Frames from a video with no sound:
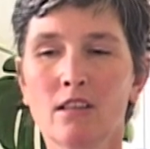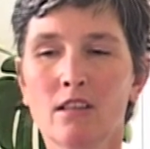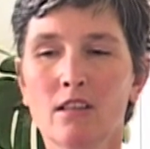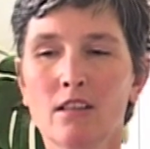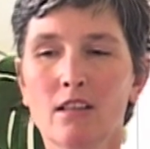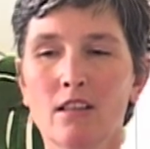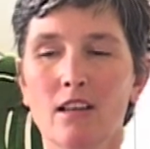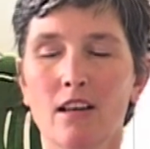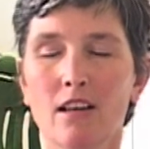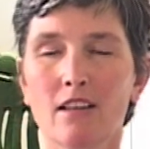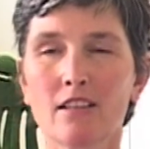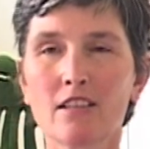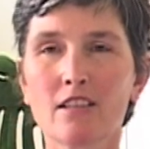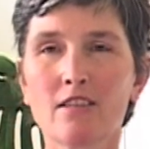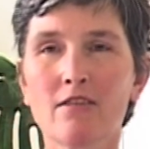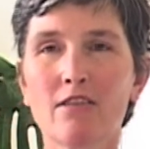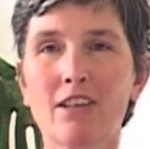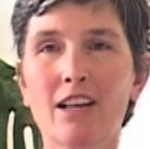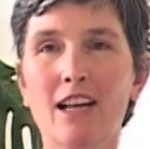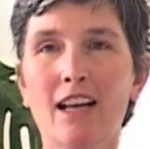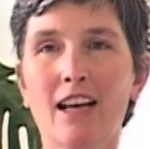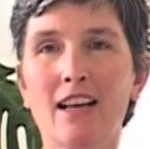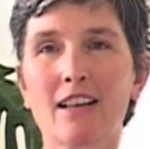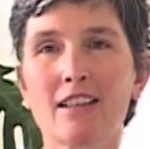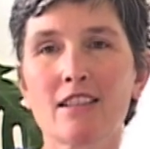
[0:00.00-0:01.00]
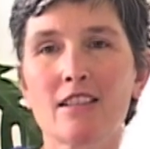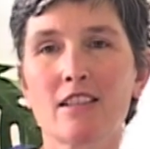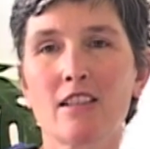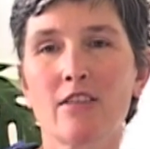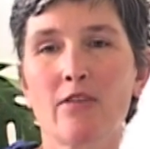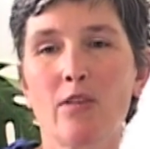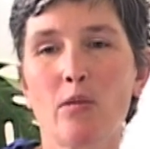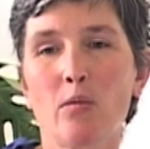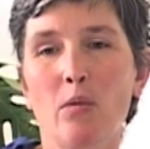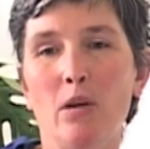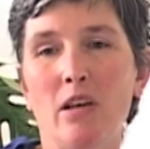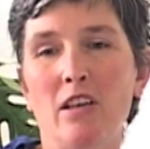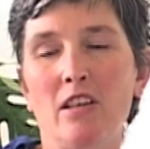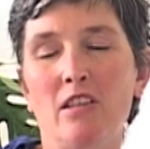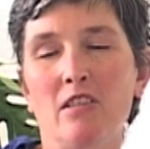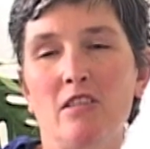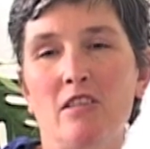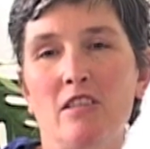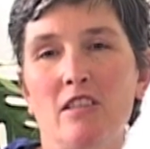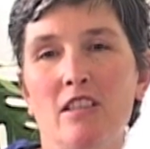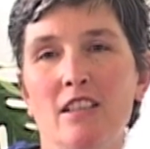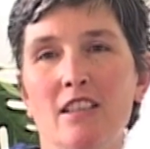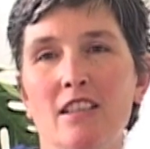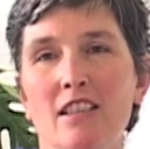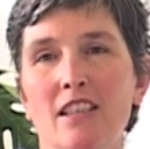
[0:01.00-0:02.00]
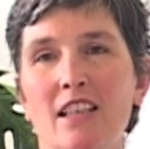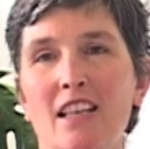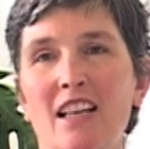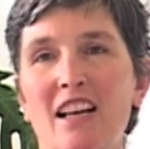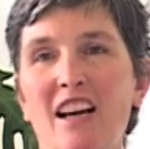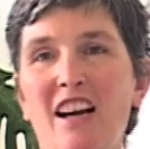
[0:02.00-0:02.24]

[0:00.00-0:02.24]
Nice and relaxed in the way you're sitting.